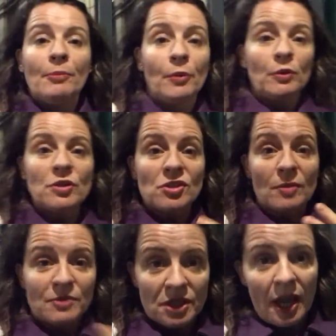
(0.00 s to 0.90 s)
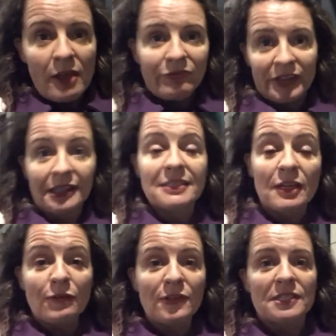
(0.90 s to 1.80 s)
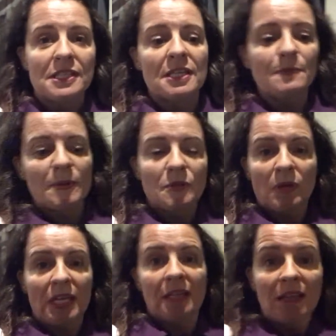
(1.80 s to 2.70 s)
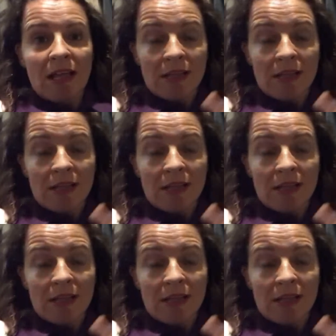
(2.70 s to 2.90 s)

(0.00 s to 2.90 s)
but we were just observing the differences between